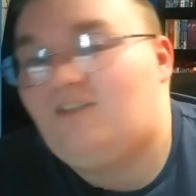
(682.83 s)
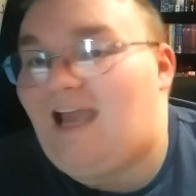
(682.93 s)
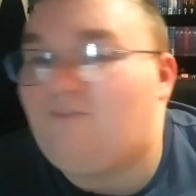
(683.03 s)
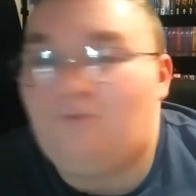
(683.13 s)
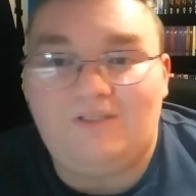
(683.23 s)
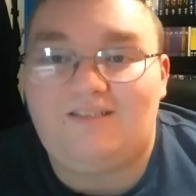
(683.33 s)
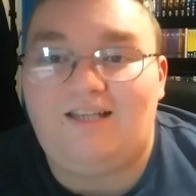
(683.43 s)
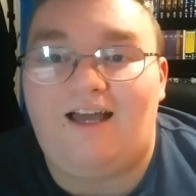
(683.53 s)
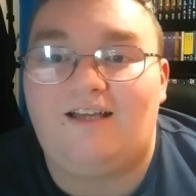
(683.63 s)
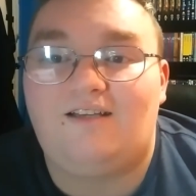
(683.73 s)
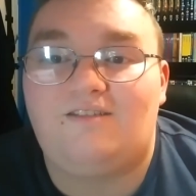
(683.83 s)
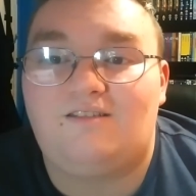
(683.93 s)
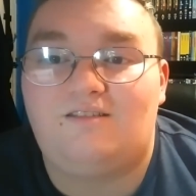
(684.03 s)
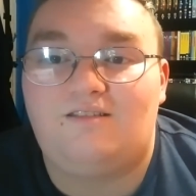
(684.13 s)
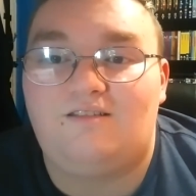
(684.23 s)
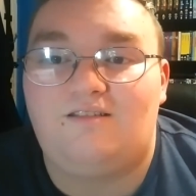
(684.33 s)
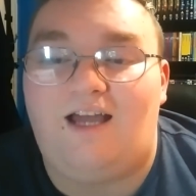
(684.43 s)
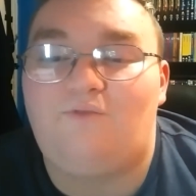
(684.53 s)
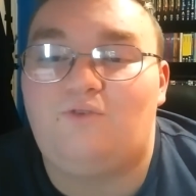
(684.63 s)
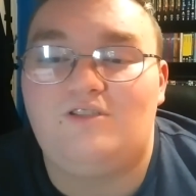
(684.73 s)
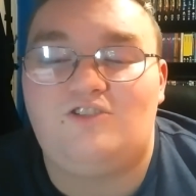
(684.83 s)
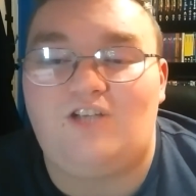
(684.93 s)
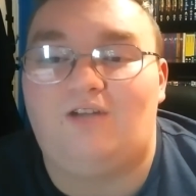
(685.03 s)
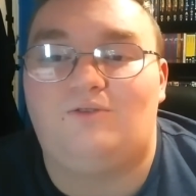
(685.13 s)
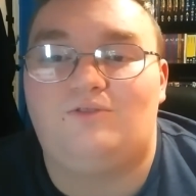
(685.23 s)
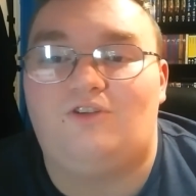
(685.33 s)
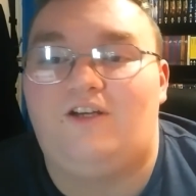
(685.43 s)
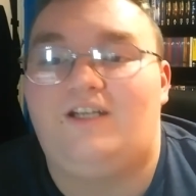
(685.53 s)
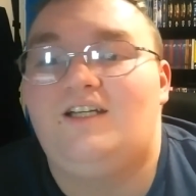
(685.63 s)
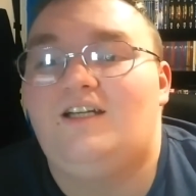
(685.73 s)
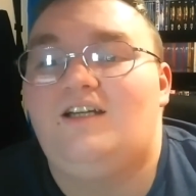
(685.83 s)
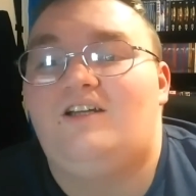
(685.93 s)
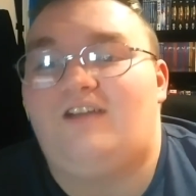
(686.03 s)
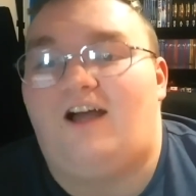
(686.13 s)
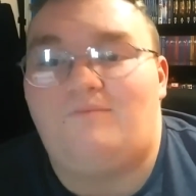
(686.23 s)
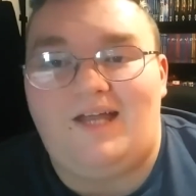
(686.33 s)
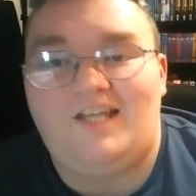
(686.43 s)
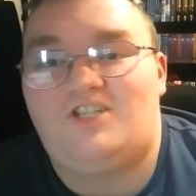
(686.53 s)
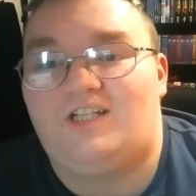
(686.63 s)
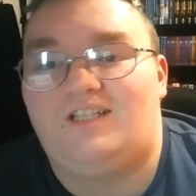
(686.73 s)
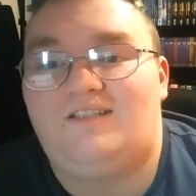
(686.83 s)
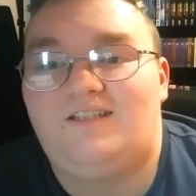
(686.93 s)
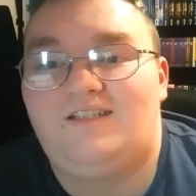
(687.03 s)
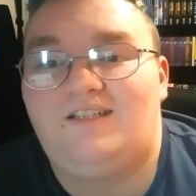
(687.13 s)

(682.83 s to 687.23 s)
Everyone's channel, sorry, that I've mentioned,